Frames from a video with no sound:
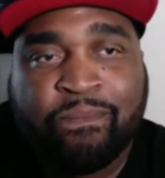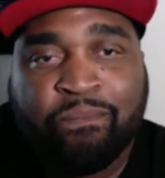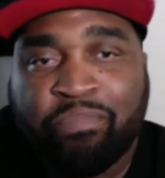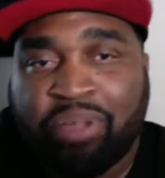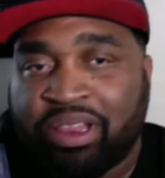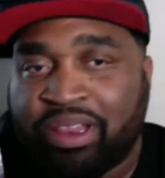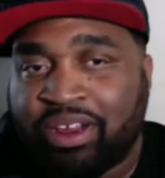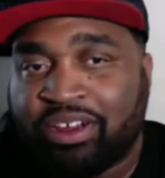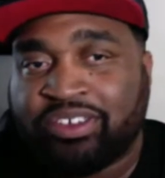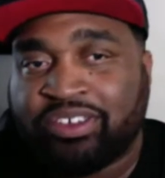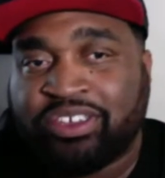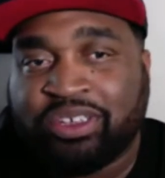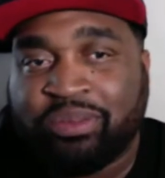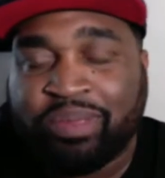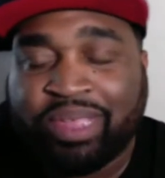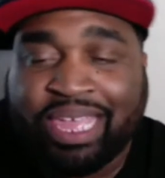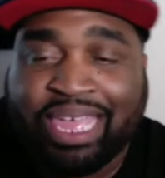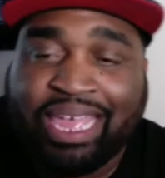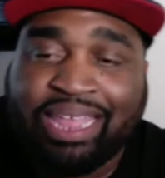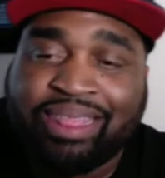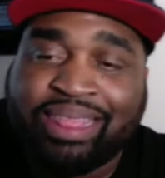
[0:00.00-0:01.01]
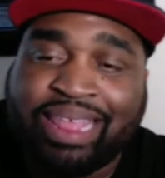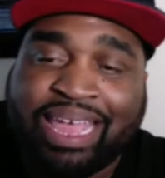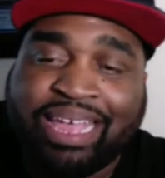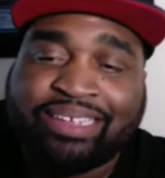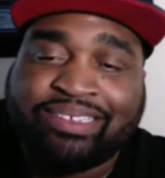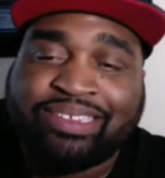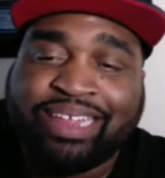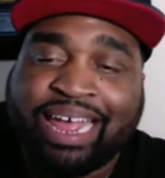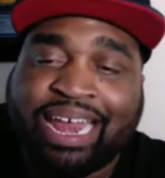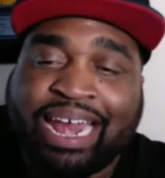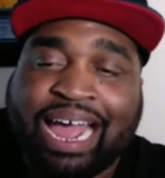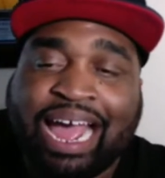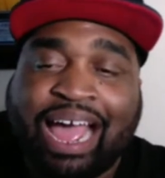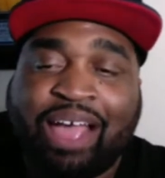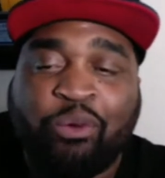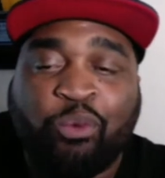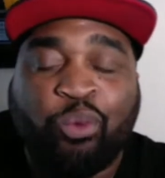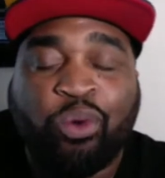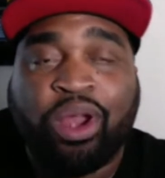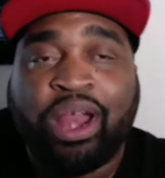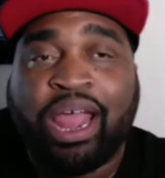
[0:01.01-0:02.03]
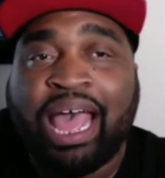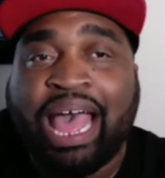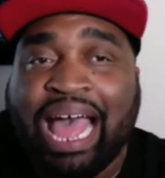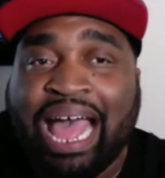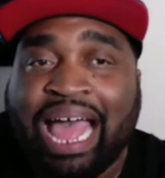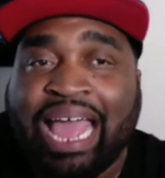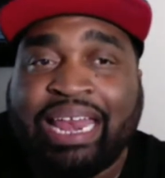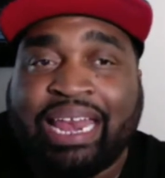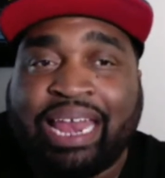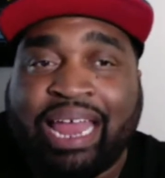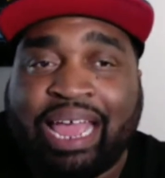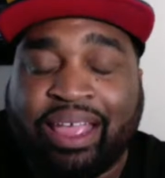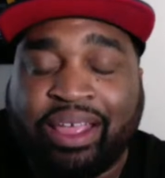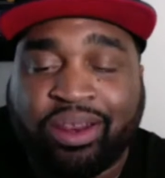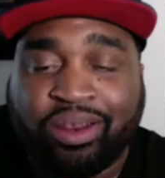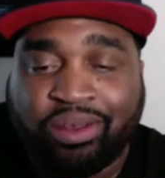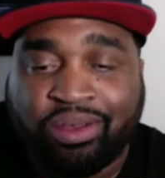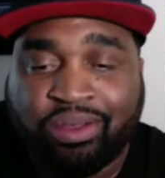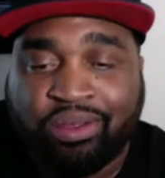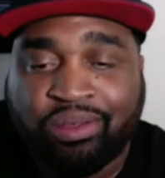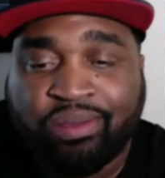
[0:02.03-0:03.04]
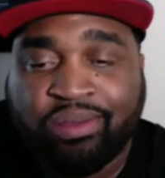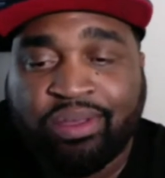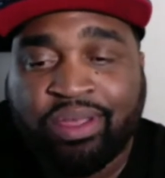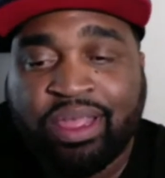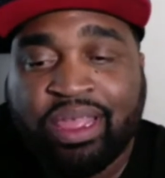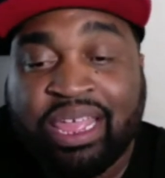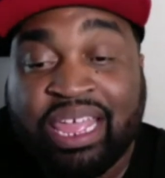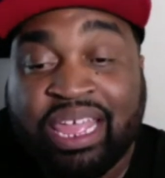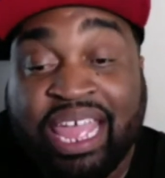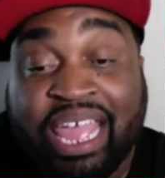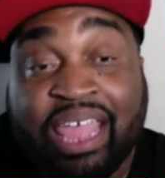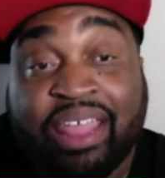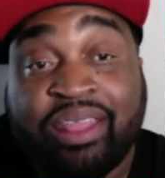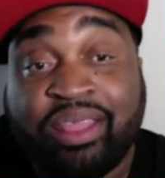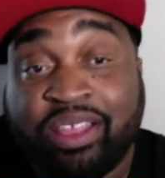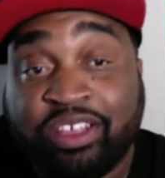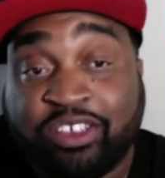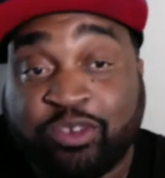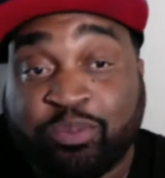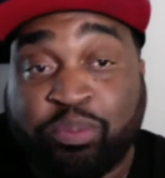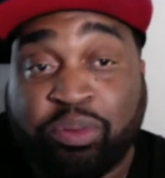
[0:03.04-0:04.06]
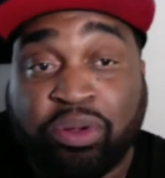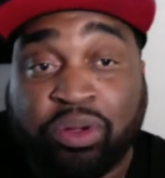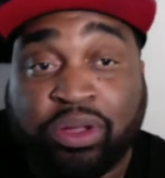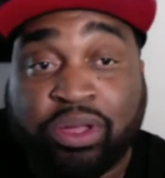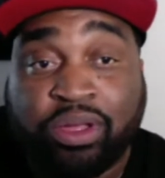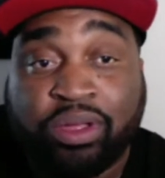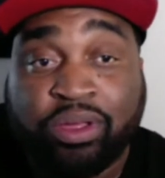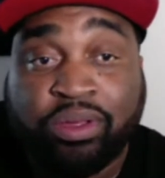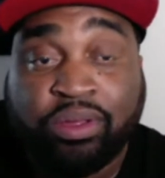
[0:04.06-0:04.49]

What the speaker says: But there are some key things that I want to highlight in this book